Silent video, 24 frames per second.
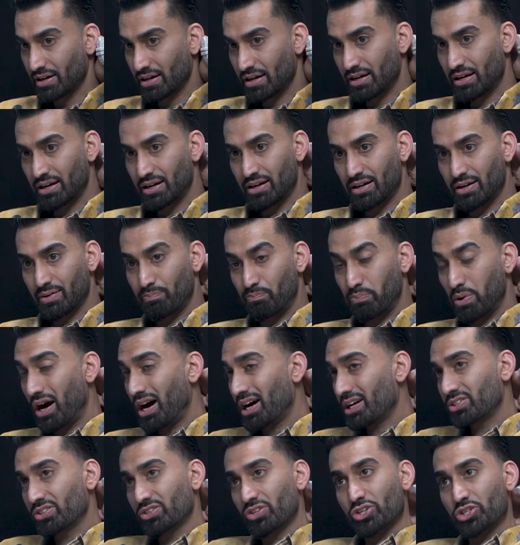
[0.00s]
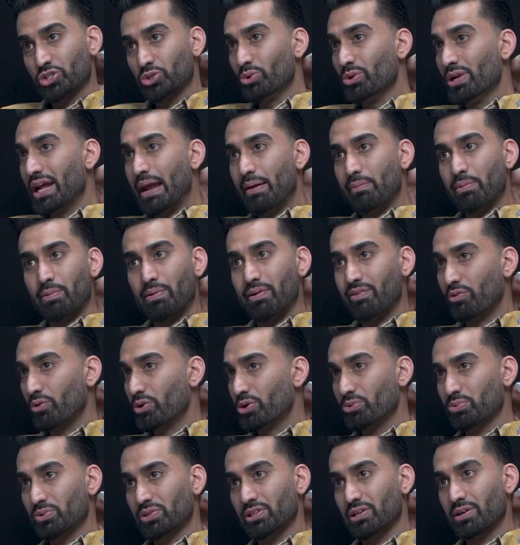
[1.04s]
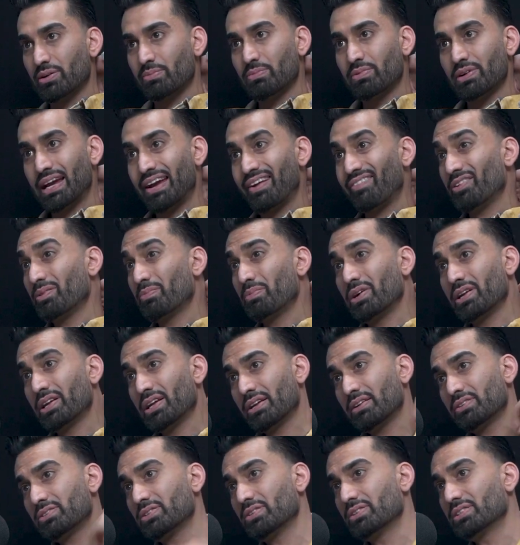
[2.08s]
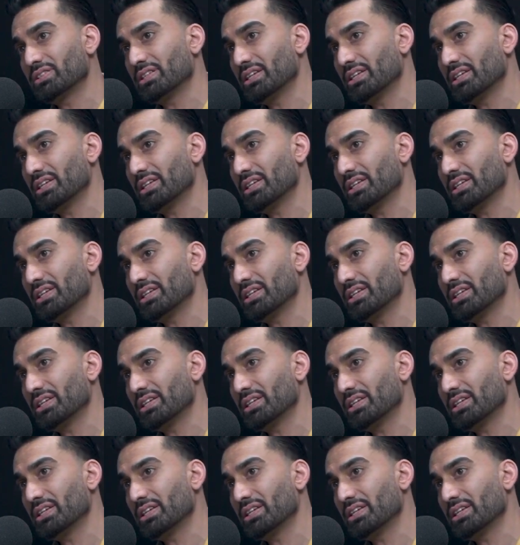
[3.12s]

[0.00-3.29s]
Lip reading: Boxers, you name them, I worked with them. Everybody. So it's like.